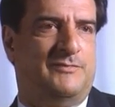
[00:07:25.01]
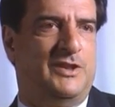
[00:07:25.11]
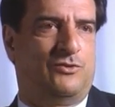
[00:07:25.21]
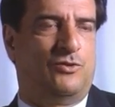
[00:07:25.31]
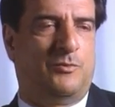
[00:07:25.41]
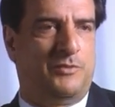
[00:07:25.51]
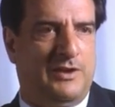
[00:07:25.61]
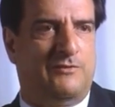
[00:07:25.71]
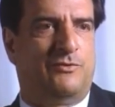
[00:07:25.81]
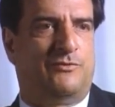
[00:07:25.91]
the top
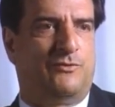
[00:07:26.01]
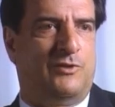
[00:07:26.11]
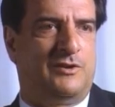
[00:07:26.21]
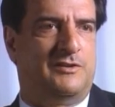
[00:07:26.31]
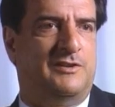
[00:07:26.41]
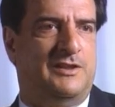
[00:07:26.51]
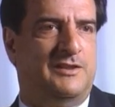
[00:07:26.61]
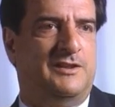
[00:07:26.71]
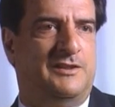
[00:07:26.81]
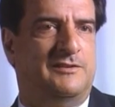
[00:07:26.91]
level of quality that
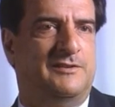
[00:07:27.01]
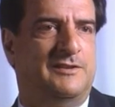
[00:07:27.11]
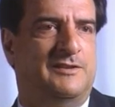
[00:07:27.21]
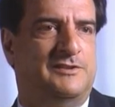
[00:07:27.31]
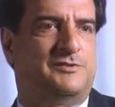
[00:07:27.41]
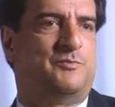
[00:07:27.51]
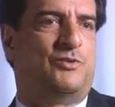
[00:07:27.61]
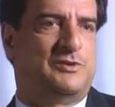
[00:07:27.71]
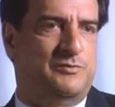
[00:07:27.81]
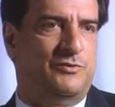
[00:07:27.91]
it's
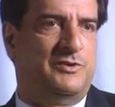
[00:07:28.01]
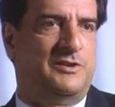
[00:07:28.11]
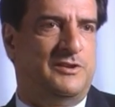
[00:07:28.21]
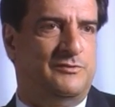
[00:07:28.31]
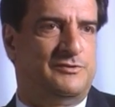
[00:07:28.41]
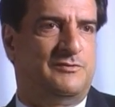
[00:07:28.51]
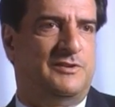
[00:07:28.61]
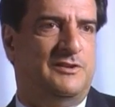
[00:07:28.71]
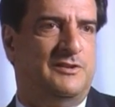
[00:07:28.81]
possible in the industry.